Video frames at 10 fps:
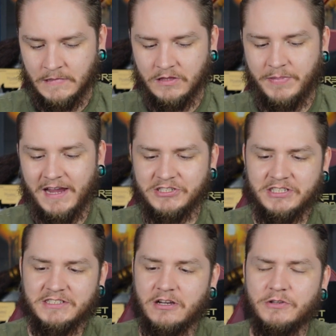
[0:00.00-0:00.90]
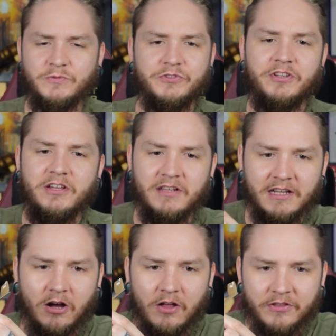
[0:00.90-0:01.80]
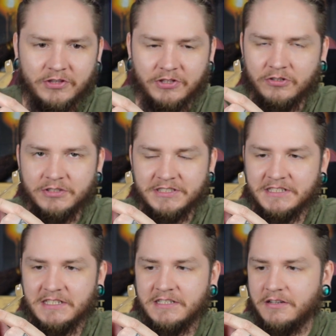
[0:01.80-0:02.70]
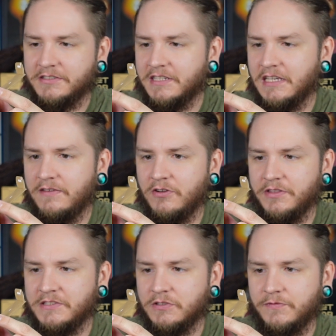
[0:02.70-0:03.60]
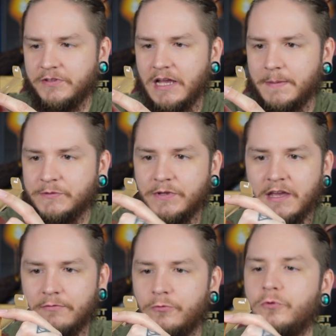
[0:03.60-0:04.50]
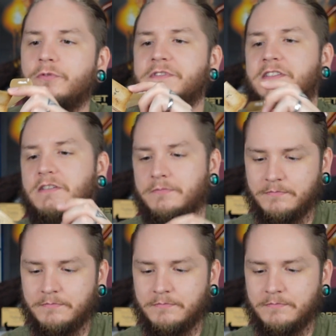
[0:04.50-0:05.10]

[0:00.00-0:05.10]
Packaging is always well done, like all the littlest details, like even on these little flaps we have runes in them.